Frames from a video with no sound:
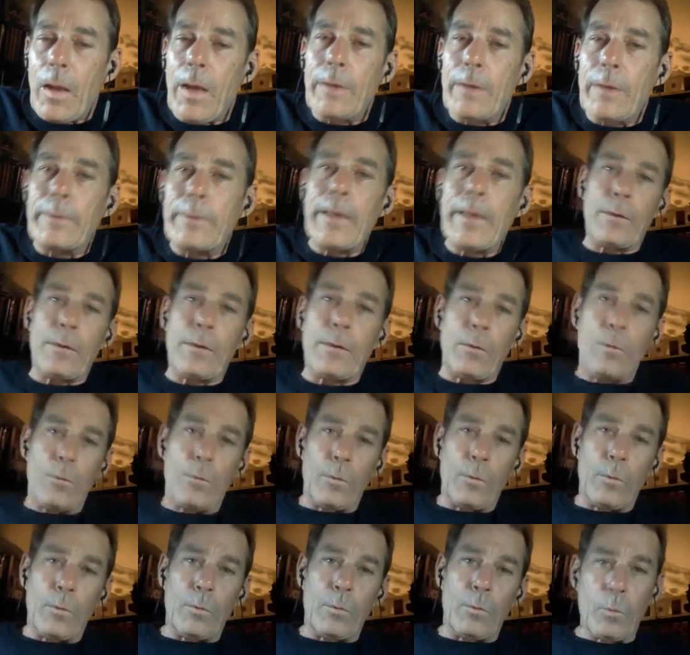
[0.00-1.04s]
that
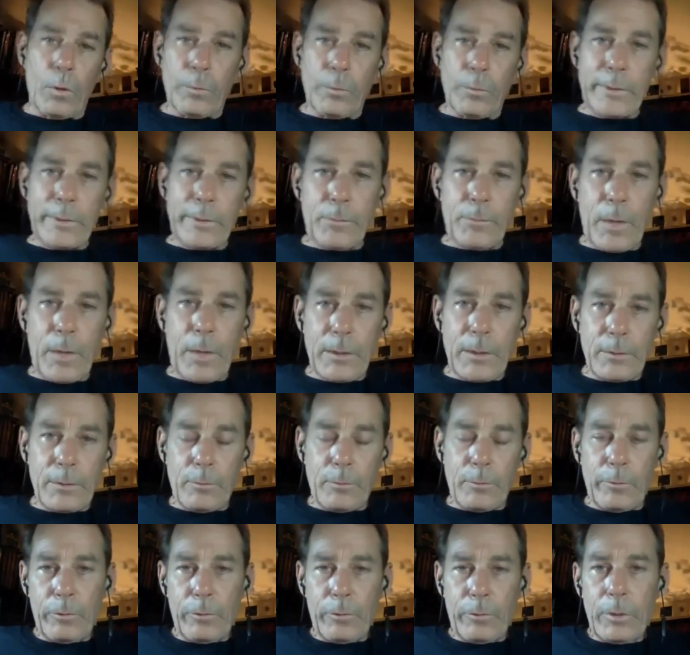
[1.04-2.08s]
we're
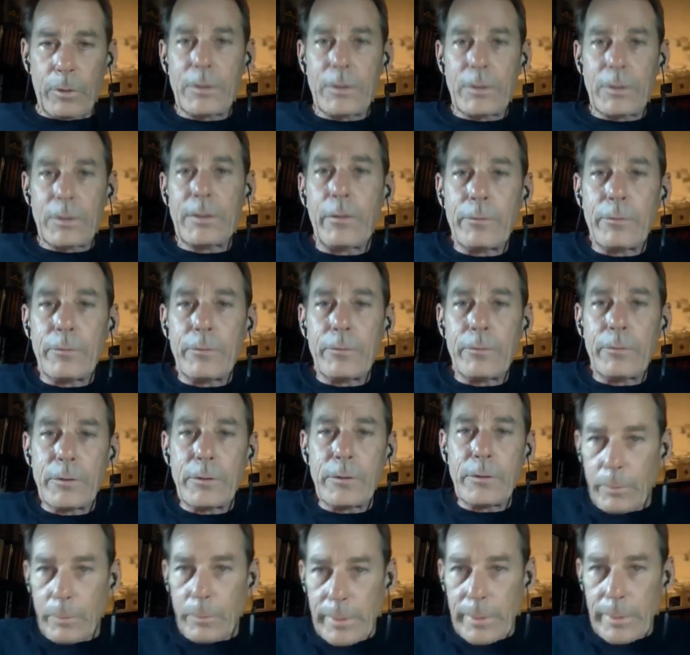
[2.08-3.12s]
responsible for ourselves and
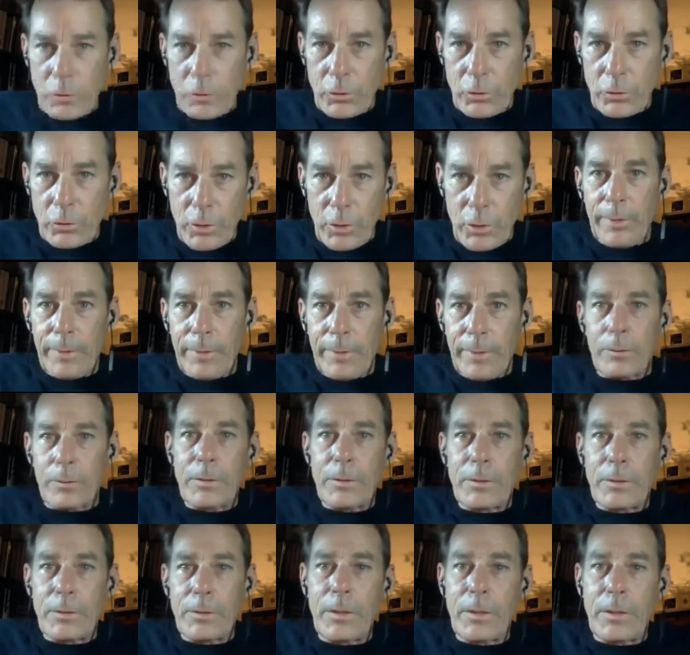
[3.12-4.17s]
for each other.
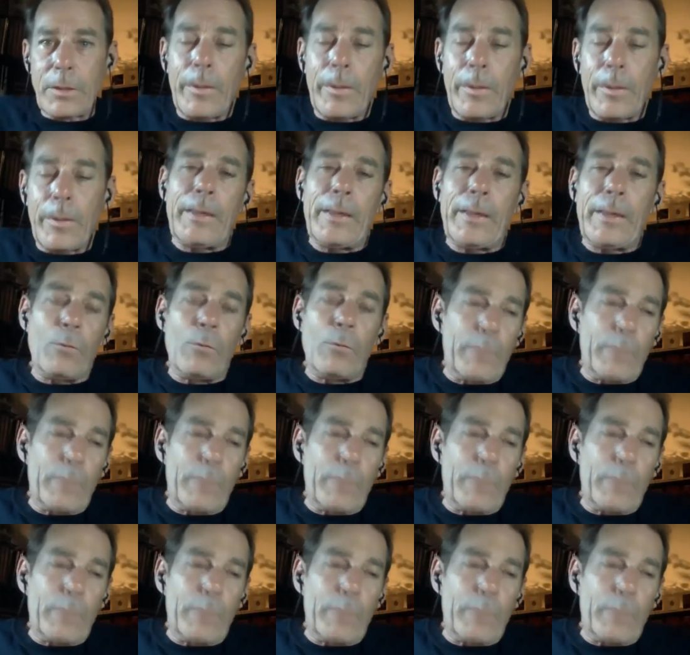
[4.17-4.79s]
So when